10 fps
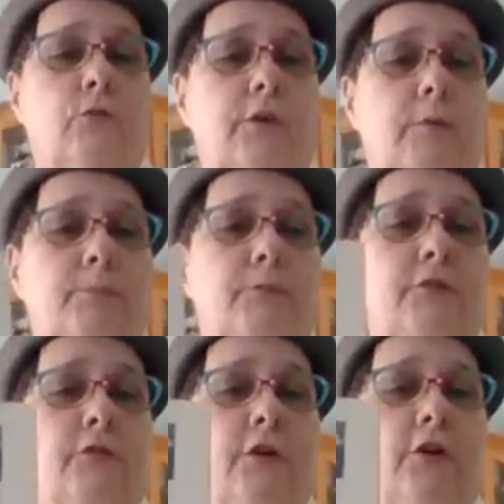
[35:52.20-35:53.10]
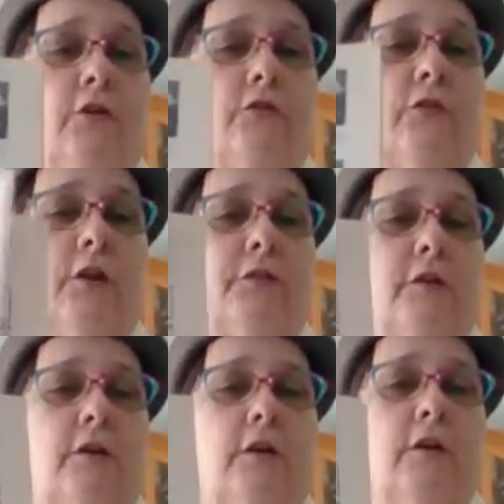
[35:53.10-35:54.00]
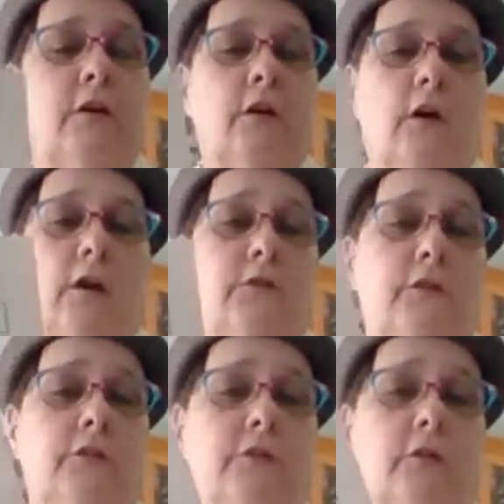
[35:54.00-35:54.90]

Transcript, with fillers: ripped, there's nothing. And these